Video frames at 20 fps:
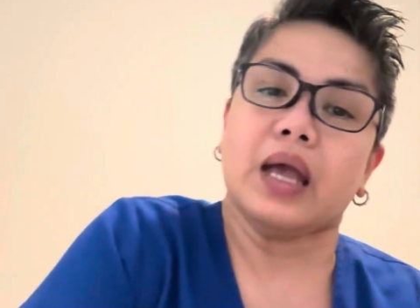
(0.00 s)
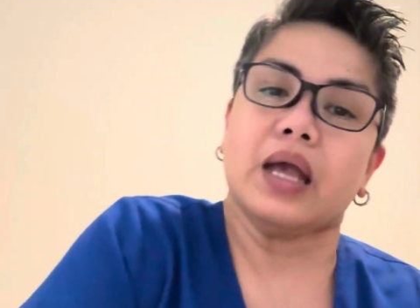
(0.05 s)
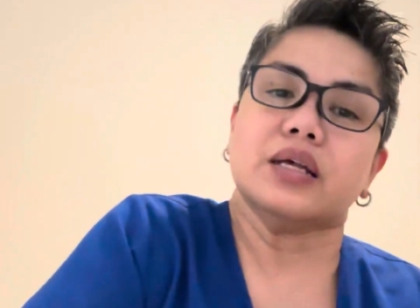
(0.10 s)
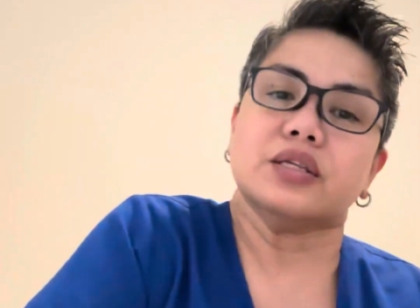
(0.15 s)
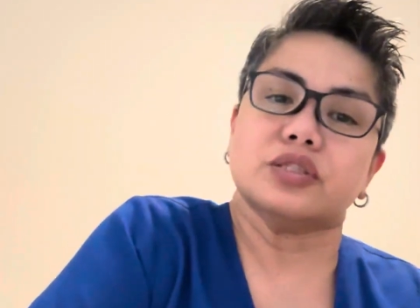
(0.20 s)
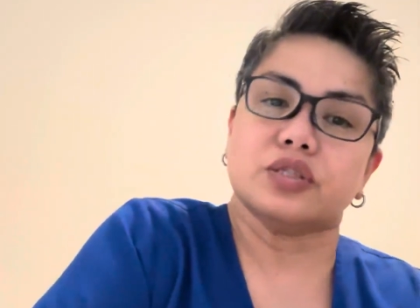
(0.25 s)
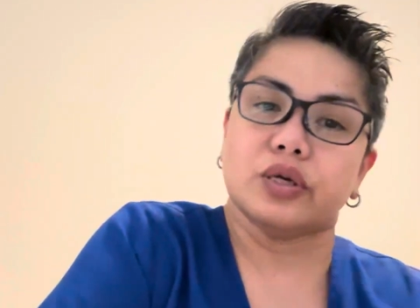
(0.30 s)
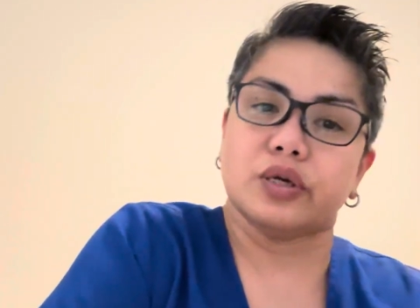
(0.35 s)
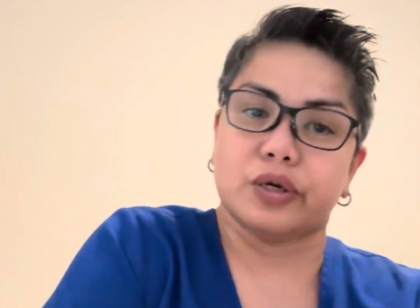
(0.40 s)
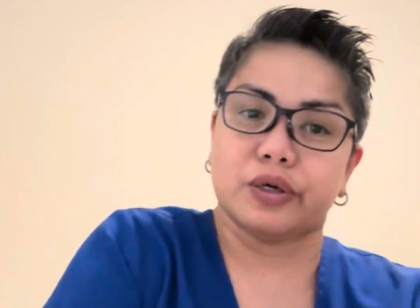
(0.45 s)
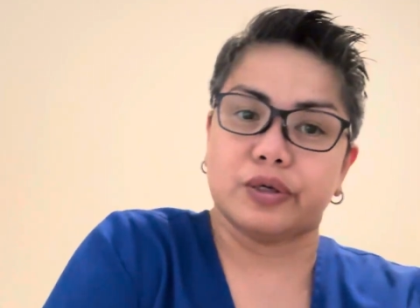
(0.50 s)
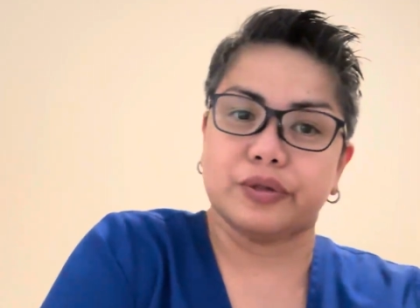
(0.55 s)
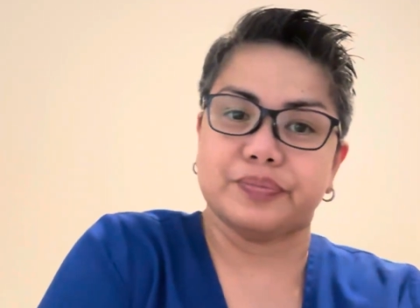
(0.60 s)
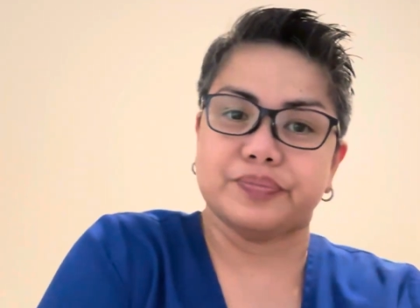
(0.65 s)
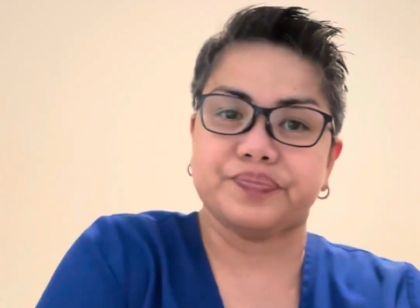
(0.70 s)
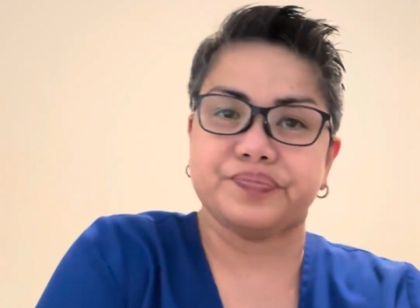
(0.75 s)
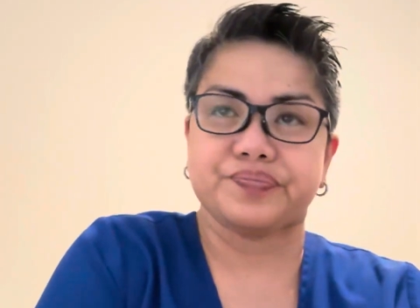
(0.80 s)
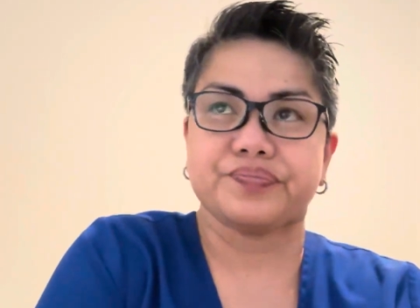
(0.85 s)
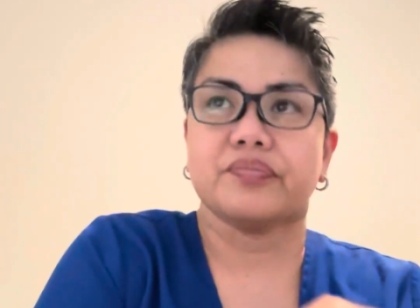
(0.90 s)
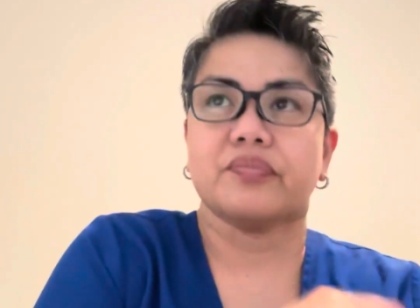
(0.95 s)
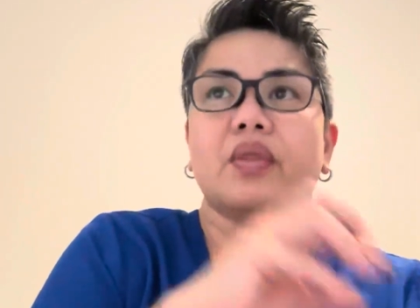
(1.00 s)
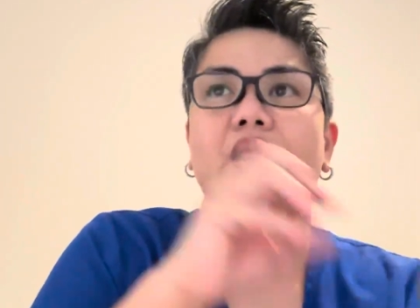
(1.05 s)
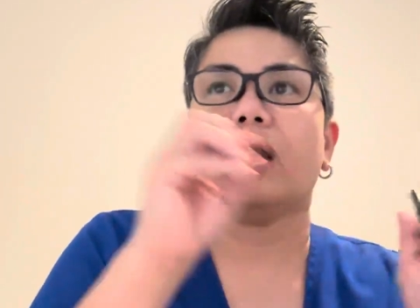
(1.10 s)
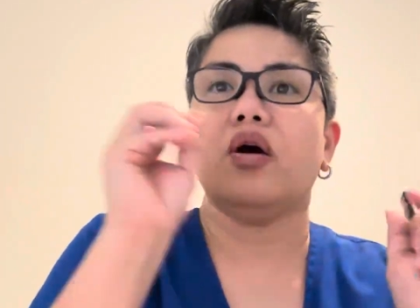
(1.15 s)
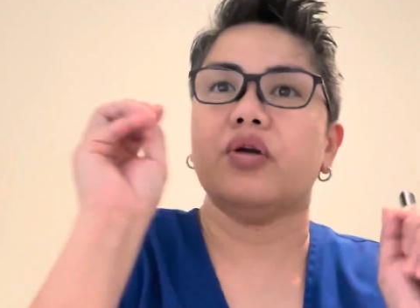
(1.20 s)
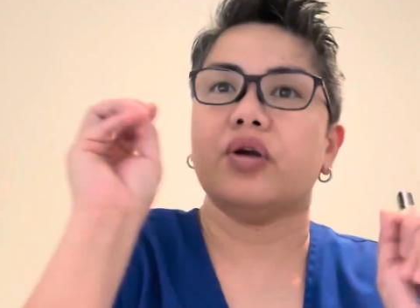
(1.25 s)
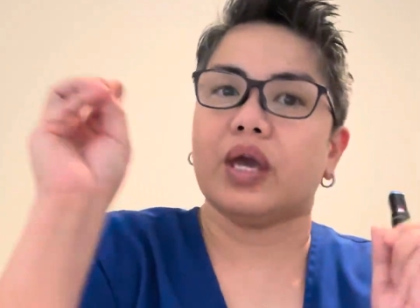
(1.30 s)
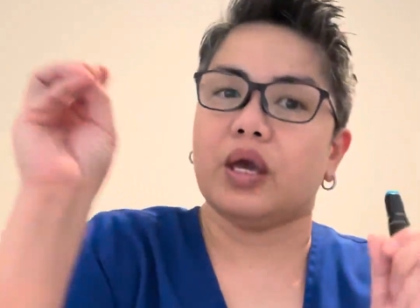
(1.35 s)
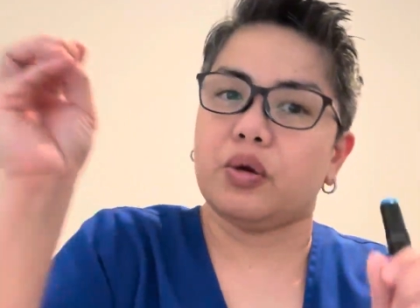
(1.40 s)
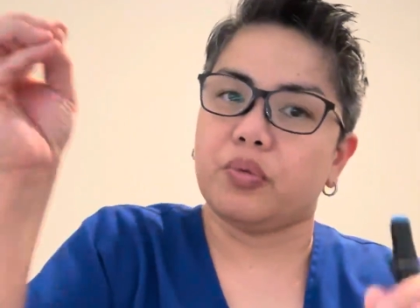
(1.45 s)
So,
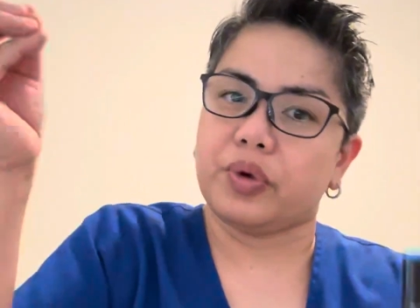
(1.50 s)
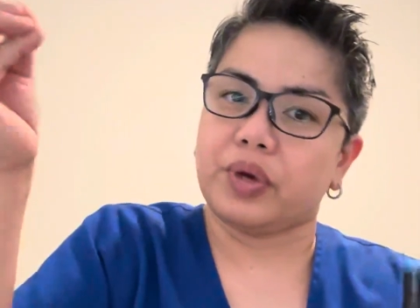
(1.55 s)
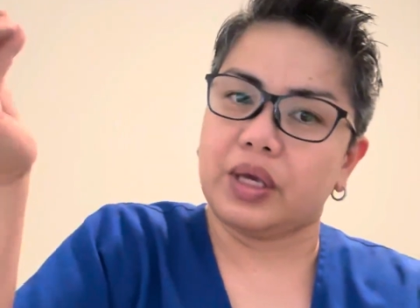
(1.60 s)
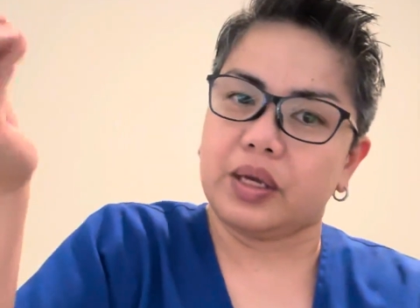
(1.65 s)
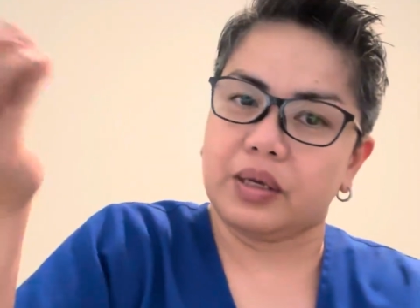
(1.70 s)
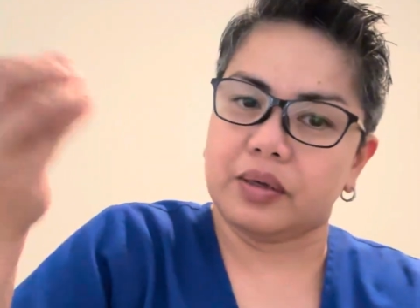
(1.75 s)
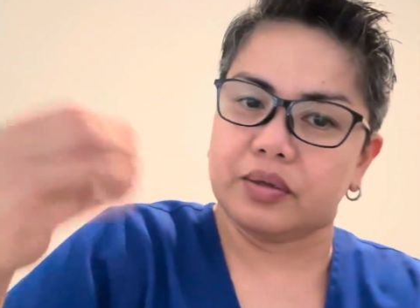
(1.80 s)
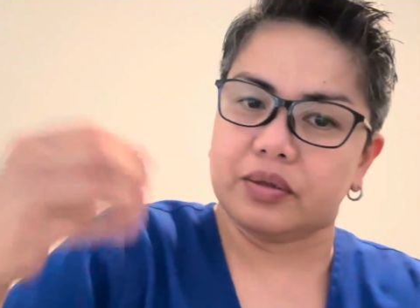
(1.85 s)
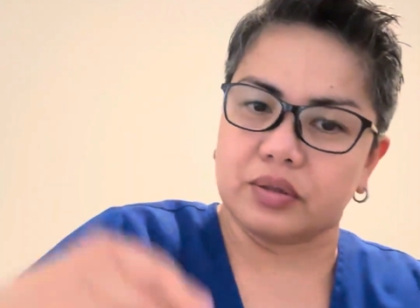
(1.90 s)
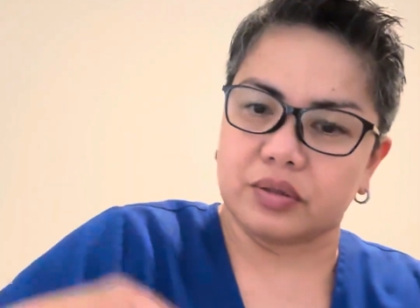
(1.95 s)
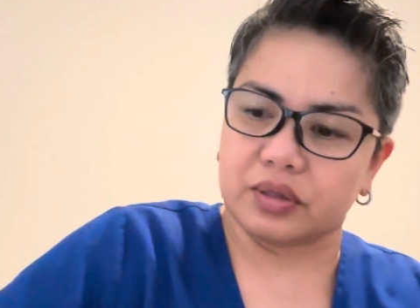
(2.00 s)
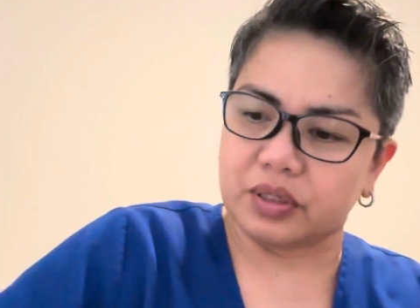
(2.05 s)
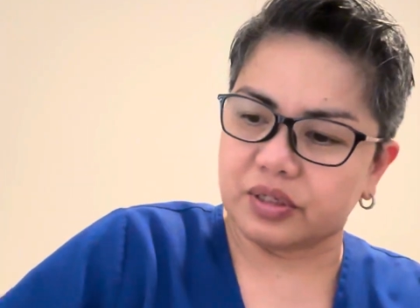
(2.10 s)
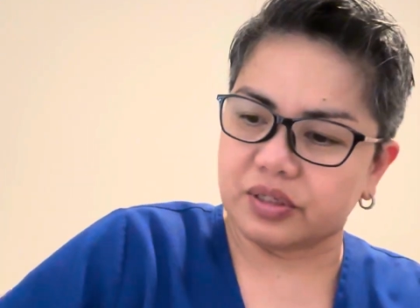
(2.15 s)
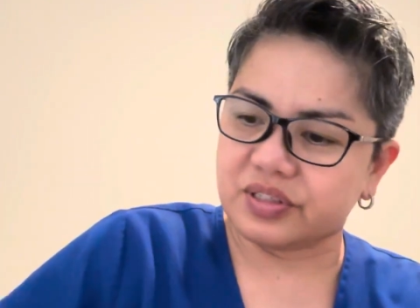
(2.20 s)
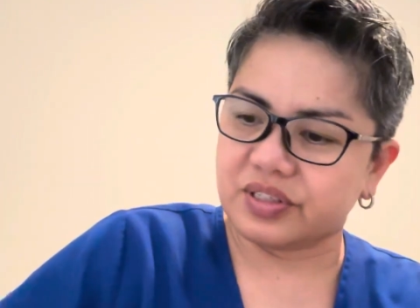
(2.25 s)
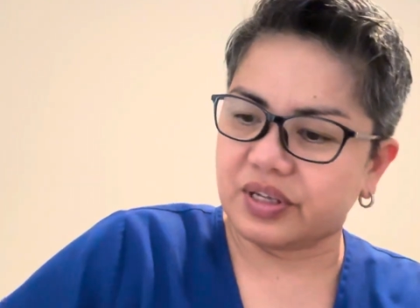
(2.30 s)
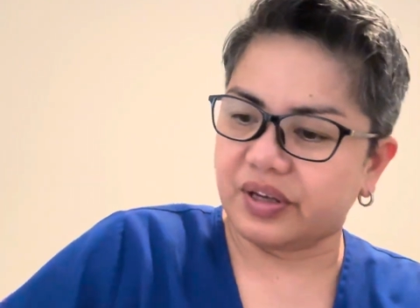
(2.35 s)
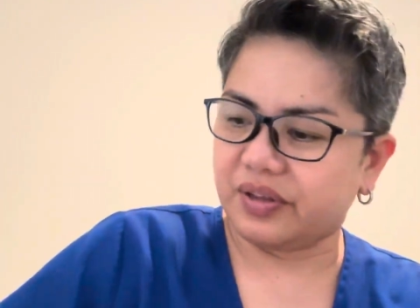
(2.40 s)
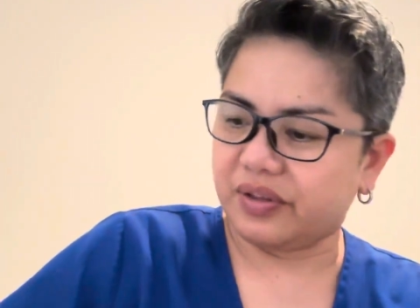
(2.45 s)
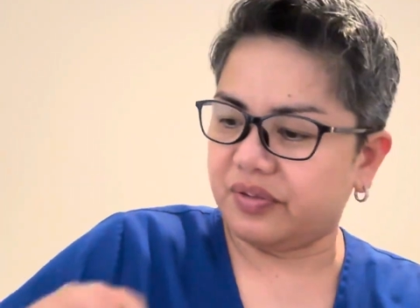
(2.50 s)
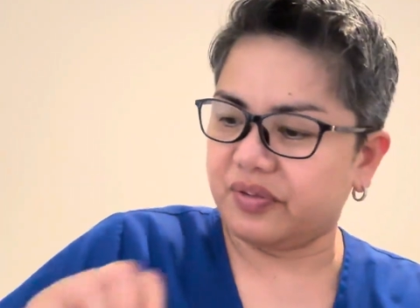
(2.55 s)
okay, there's a